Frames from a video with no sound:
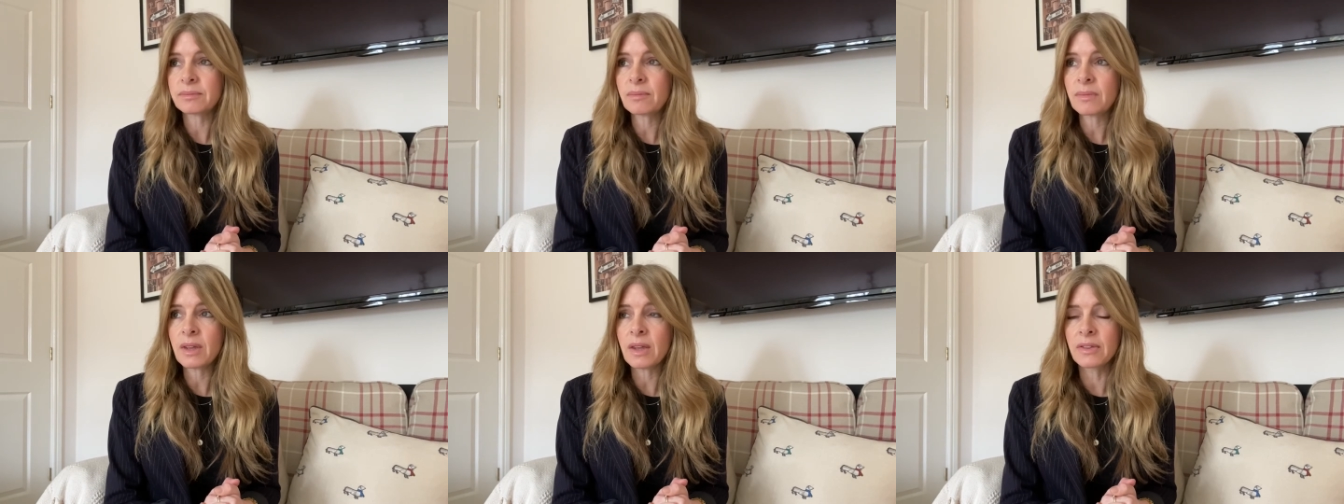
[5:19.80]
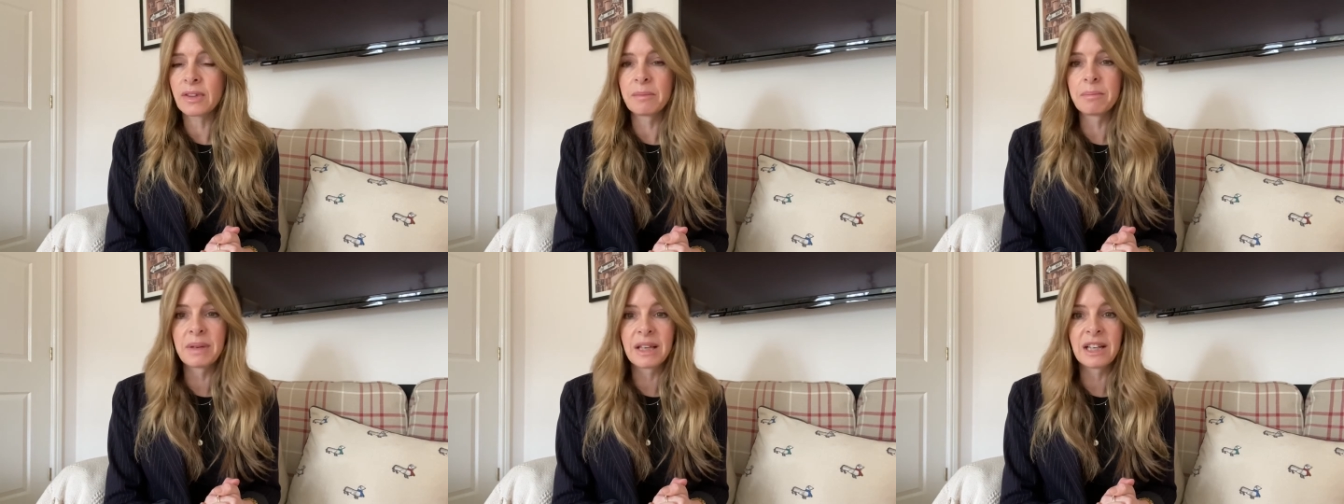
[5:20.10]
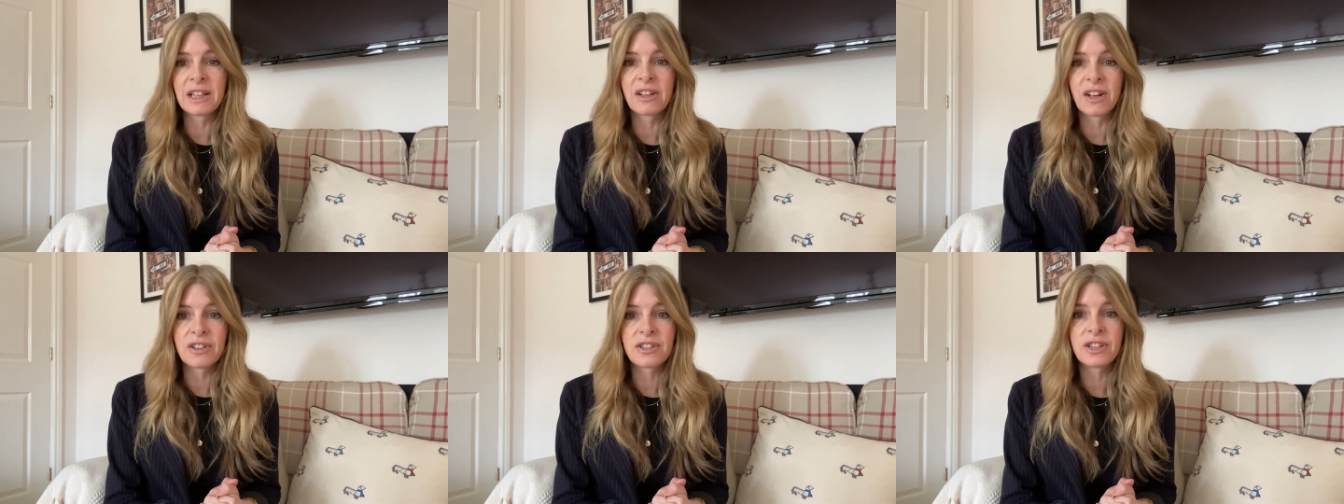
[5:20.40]
that mean
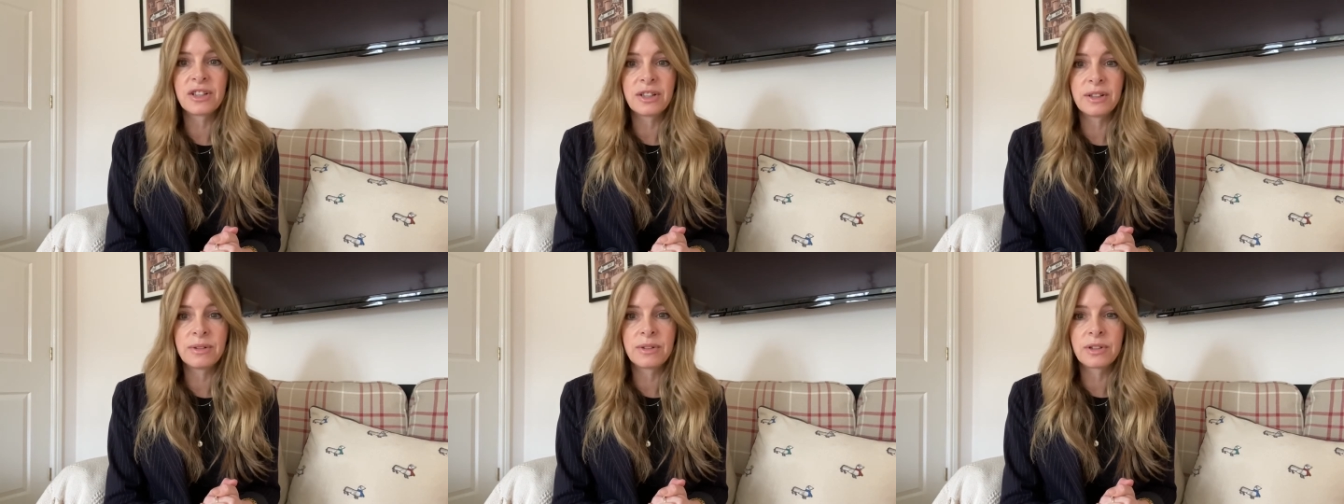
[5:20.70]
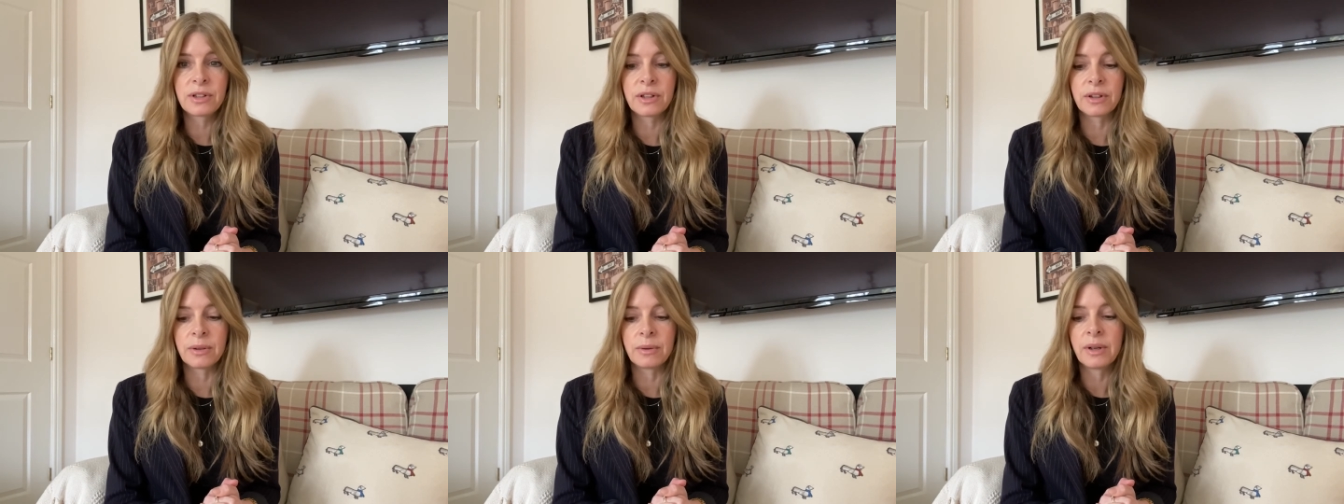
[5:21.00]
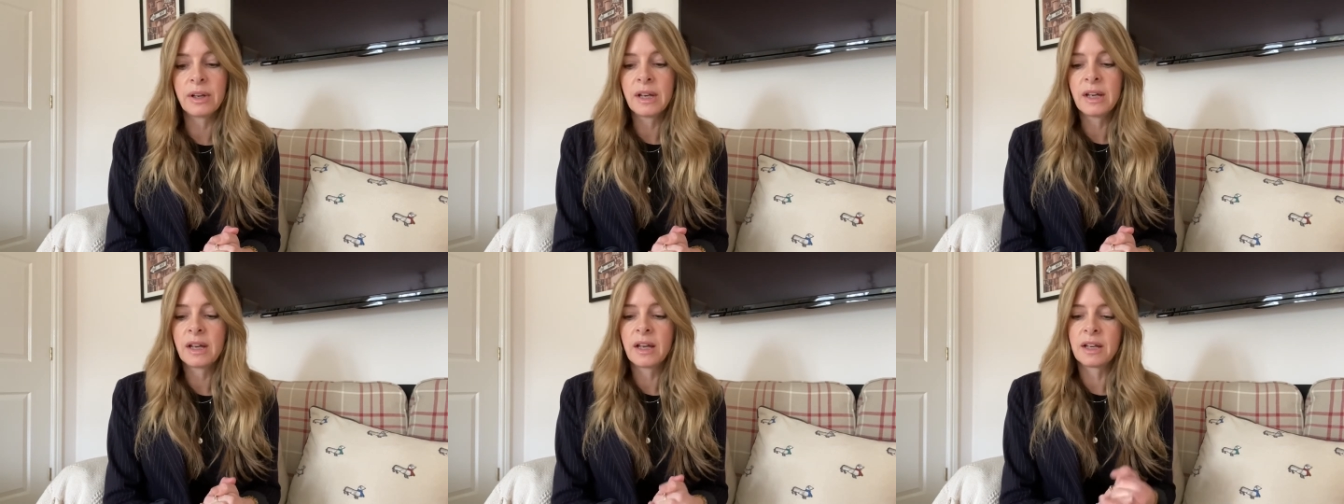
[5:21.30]
a lot to you too,
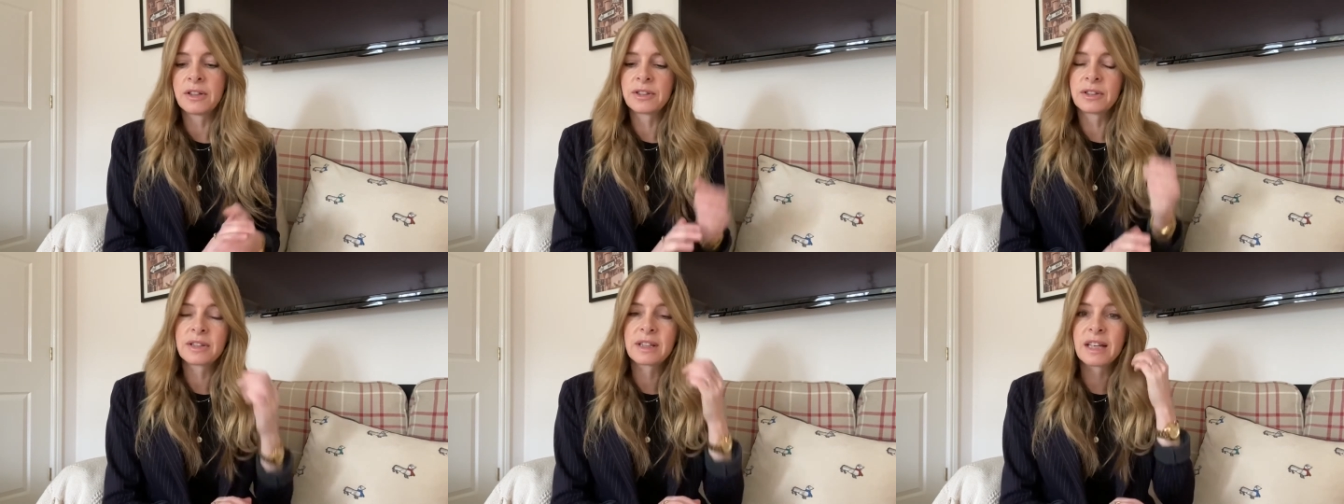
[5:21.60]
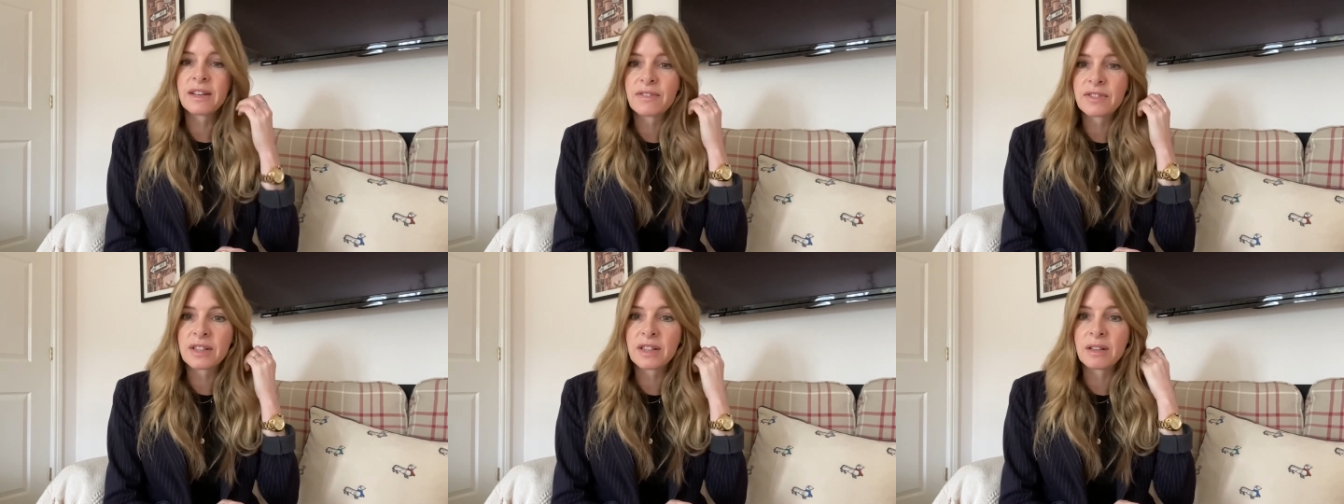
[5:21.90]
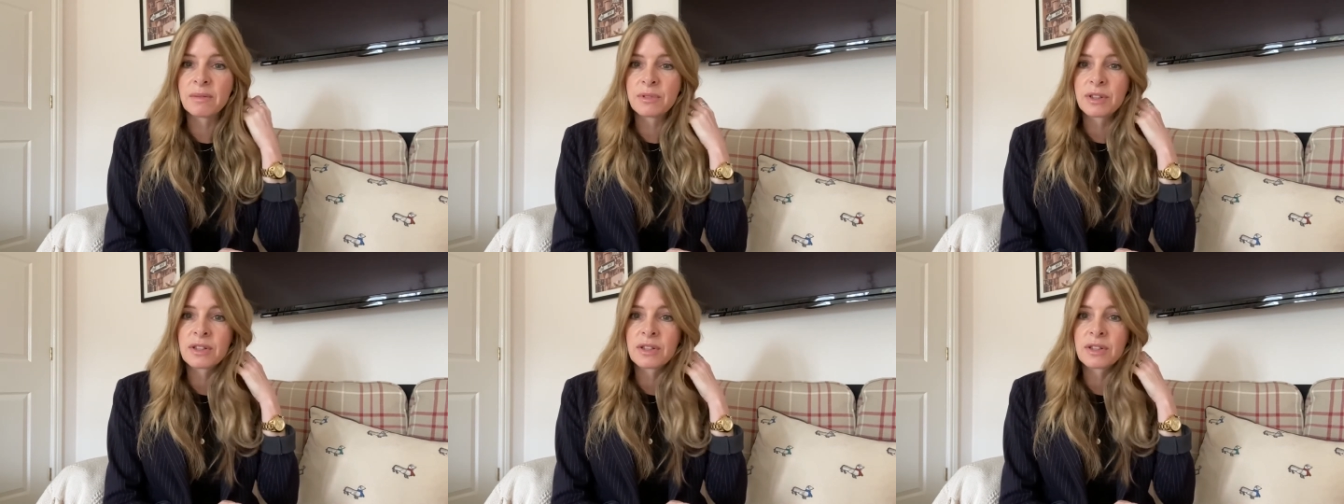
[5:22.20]
and just give to them.